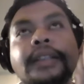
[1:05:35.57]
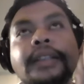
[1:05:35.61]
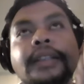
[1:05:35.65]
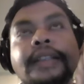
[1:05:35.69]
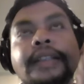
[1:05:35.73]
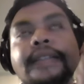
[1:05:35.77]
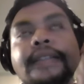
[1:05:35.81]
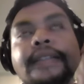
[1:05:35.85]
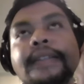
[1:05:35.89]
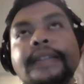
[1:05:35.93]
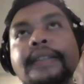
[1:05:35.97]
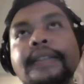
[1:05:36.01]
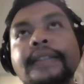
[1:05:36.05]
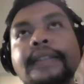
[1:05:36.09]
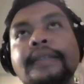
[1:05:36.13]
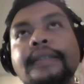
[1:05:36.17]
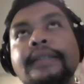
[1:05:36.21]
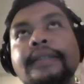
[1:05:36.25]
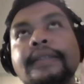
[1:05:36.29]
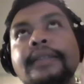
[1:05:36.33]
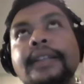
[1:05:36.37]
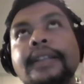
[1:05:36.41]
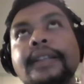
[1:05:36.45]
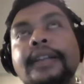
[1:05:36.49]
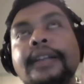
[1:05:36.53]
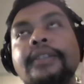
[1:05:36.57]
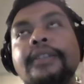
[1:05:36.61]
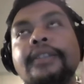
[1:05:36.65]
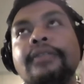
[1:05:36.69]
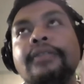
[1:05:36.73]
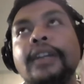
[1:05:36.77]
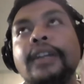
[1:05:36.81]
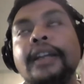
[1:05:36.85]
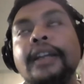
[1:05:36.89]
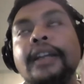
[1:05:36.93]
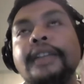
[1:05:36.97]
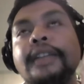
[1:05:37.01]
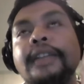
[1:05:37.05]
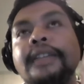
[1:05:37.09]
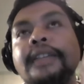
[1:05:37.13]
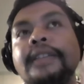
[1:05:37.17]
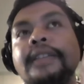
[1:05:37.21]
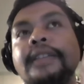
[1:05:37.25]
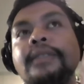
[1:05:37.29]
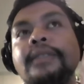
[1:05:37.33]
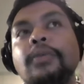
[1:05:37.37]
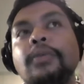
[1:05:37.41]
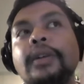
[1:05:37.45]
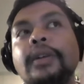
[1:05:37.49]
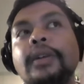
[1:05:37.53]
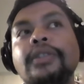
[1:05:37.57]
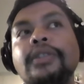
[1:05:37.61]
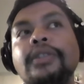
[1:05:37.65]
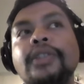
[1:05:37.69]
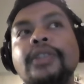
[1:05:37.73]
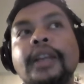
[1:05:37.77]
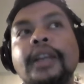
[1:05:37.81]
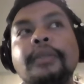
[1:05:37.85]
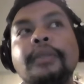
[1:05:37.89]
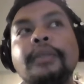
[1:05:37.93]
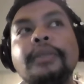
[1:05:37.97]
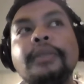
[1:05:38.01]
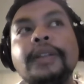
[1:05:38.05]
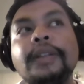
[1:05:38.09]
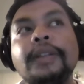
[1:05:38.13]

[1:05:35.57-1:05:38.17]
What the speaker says: this is kind of like, this is what shaped